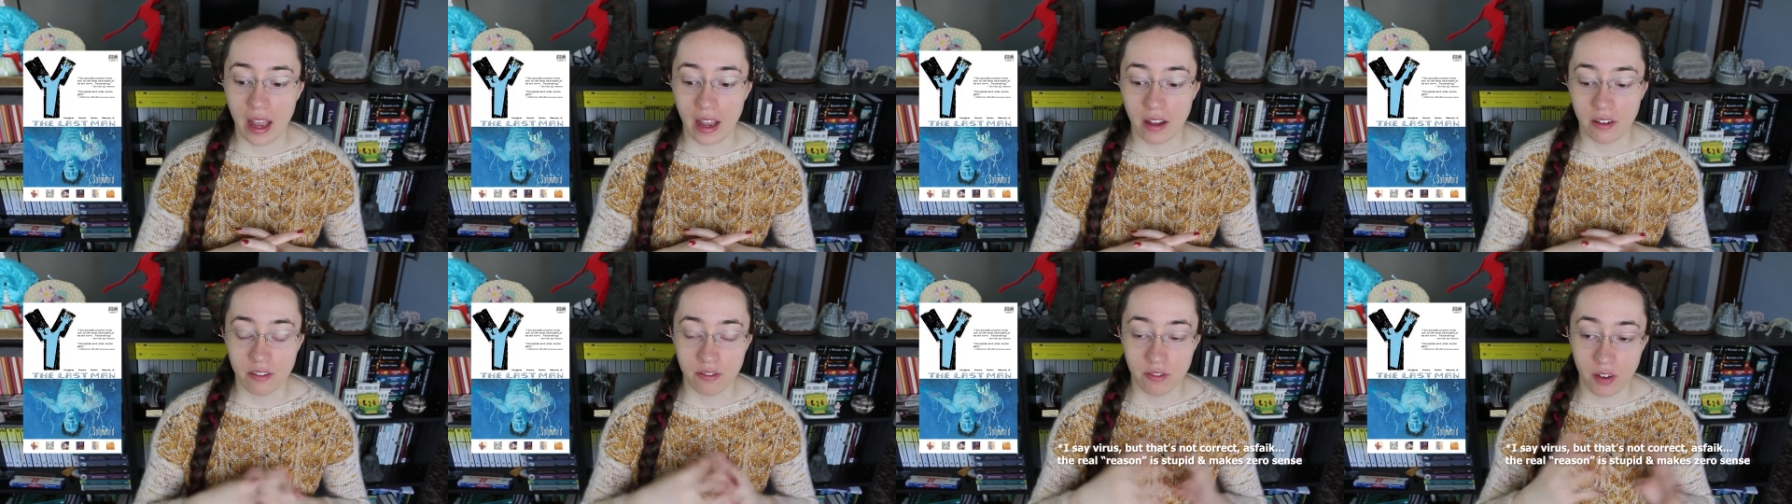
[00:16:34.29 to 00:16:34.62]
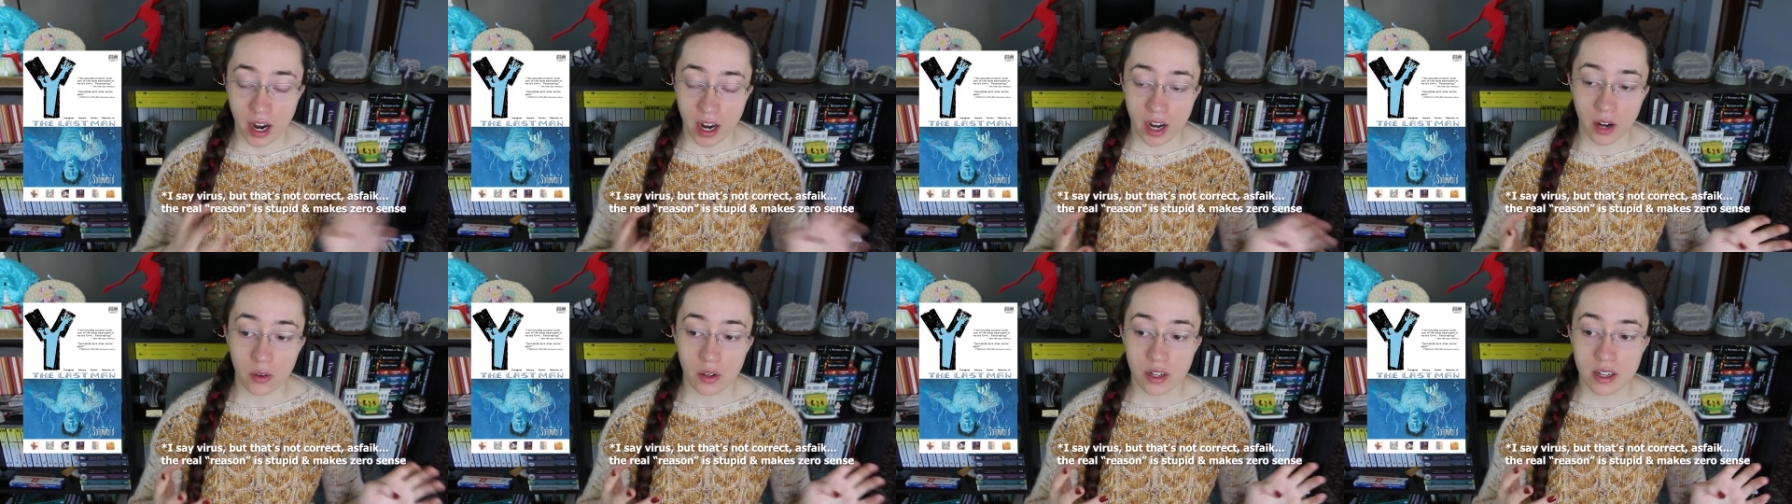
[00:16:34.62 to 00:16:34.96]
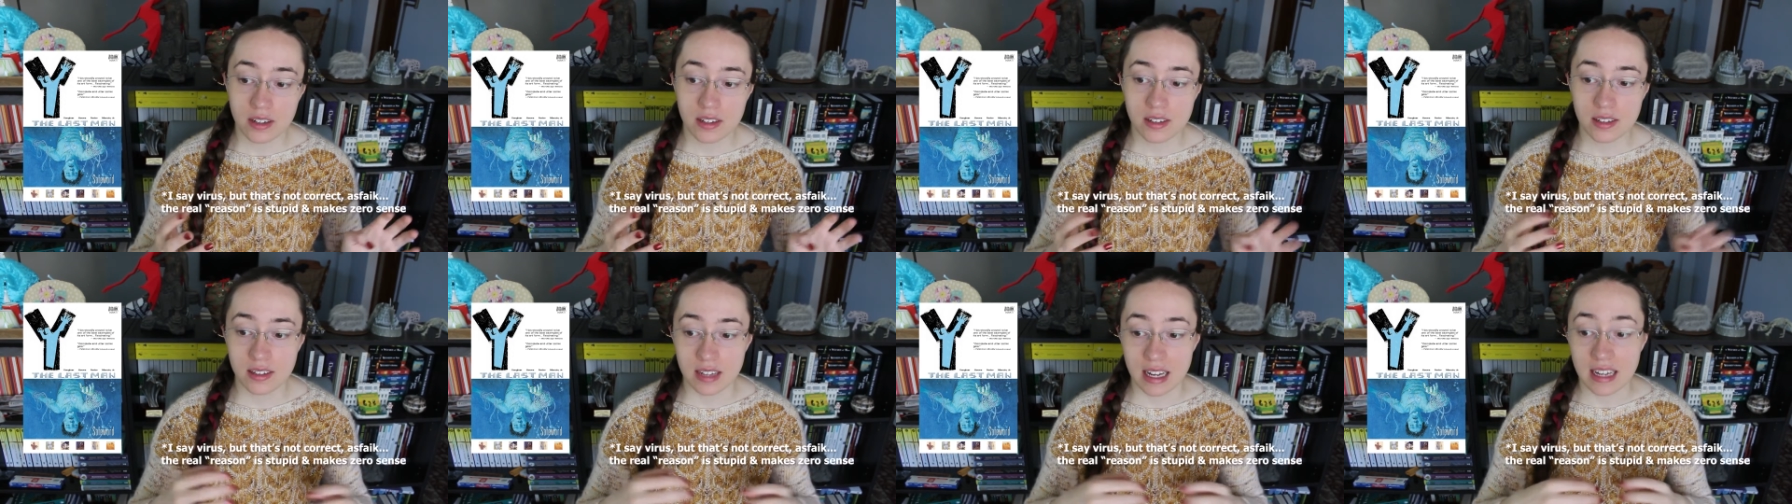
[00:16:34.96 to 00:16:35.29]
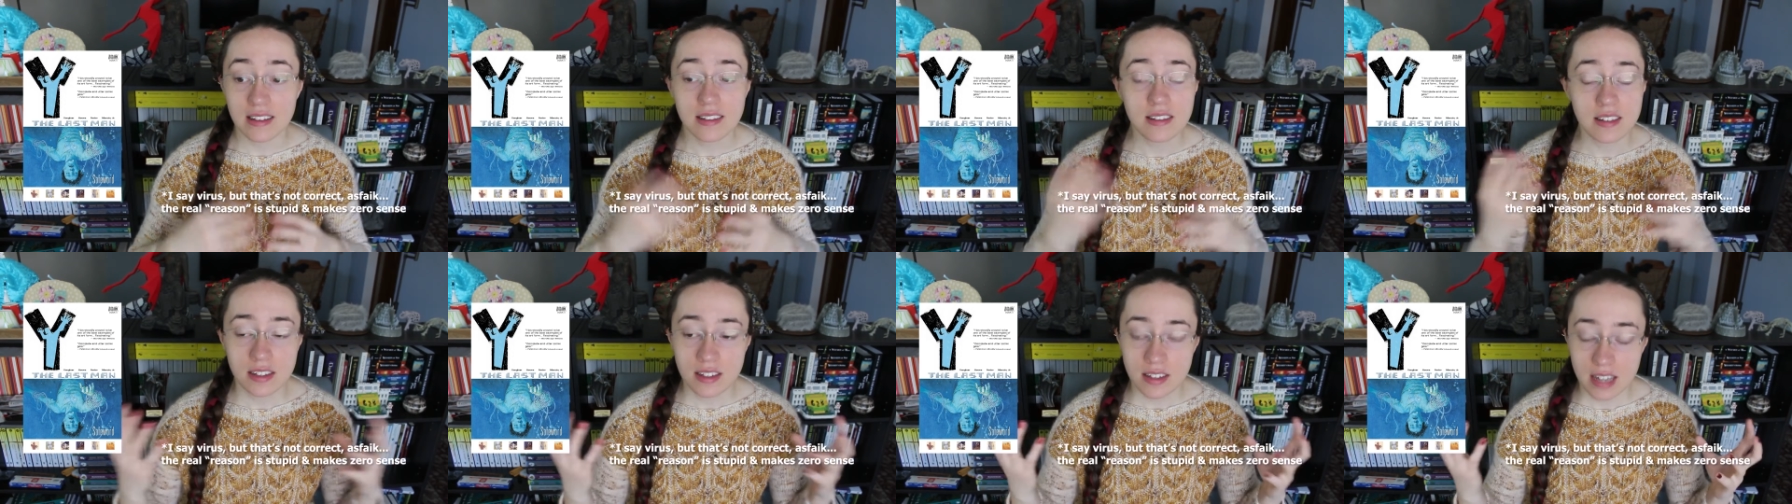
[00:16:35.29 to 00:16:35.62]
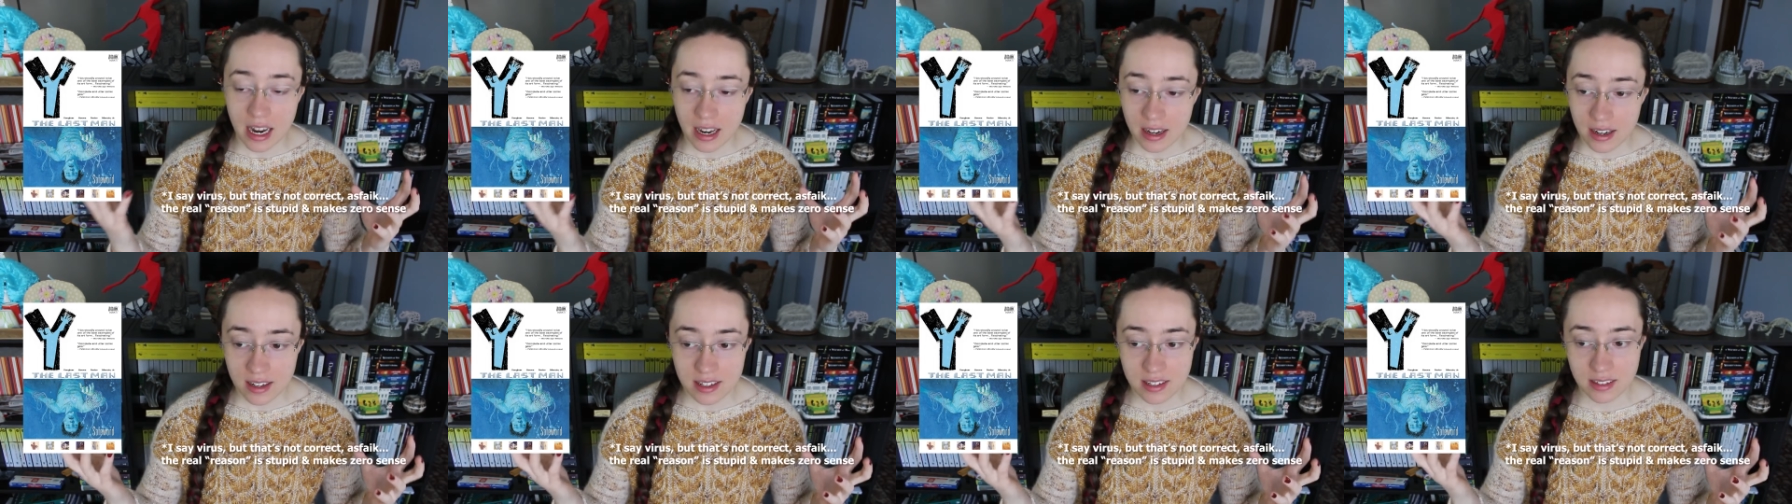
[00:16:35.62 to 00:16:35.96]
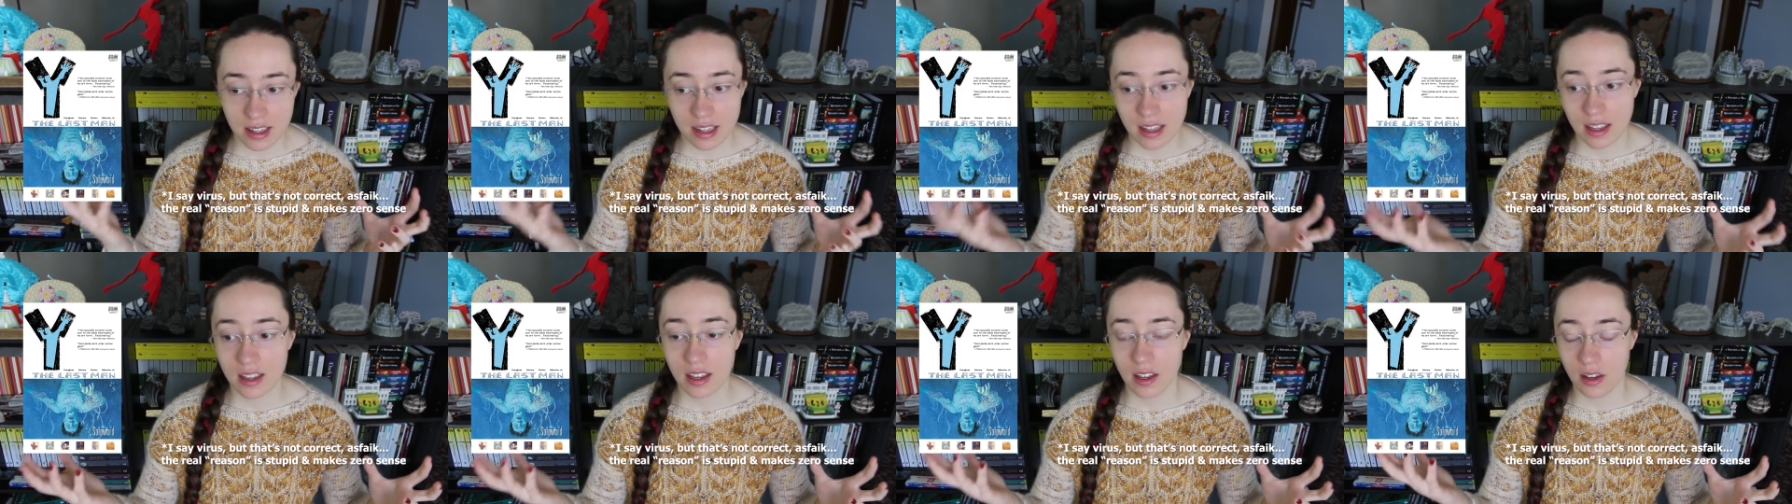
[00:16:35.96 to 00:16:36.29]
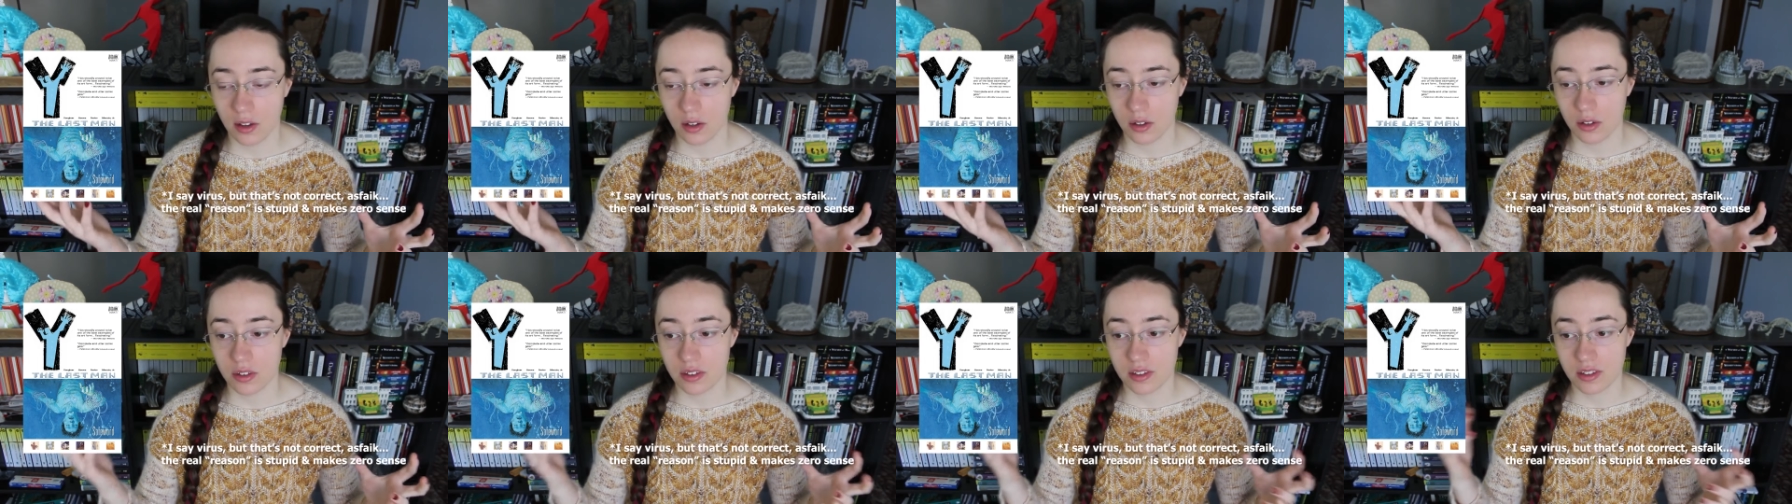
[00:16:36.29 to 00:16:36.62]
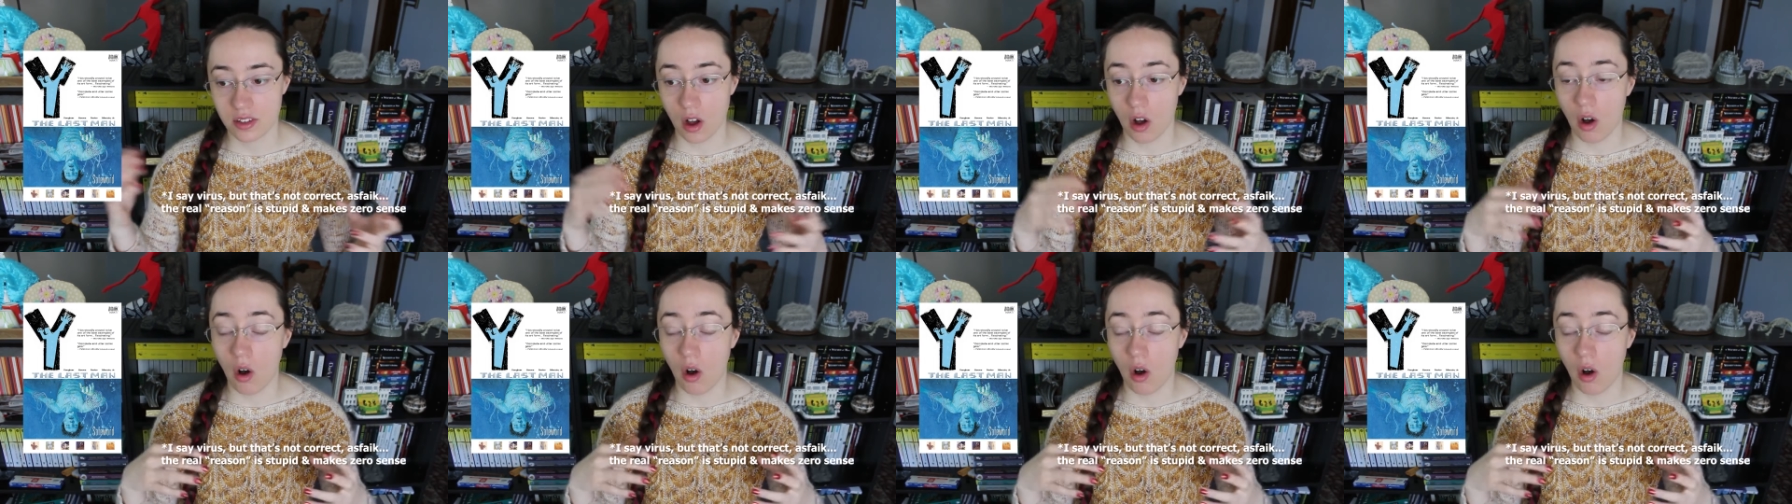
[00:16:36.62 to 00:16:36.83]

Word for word: a virus instantaneously kills